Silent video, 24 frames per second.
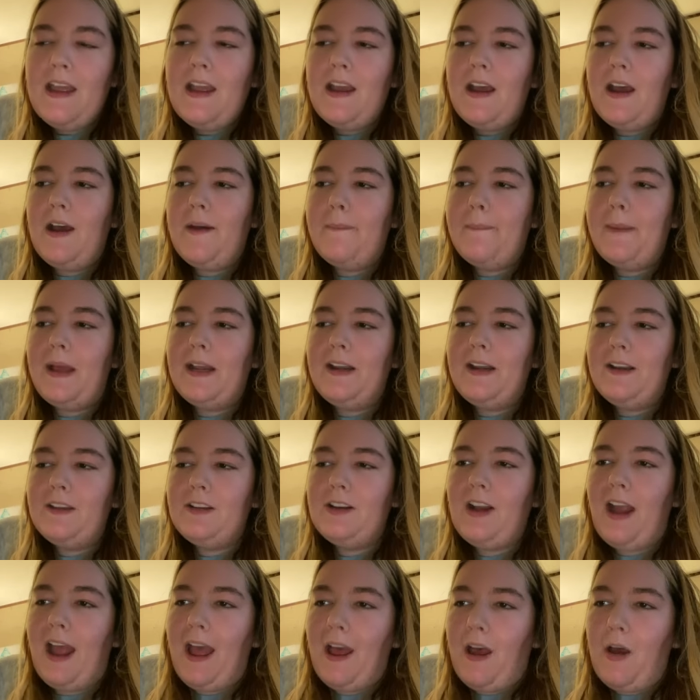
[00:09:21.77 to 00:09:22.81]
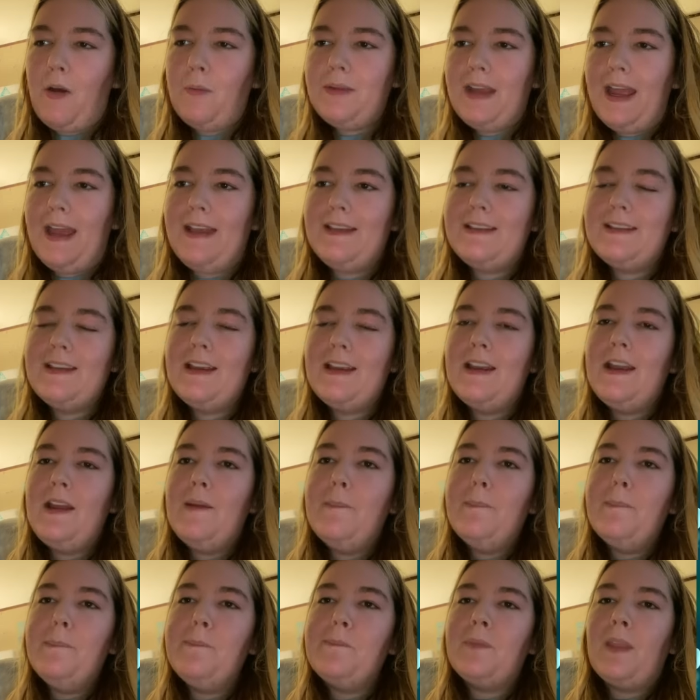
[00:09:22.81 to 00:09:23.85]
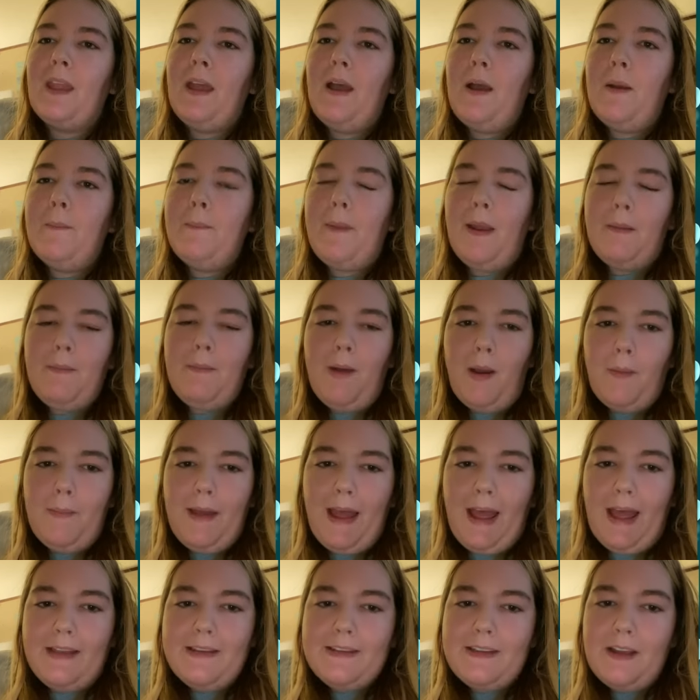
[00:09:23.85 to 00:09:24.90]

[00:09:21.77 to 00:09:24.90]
another at-home test my mom had.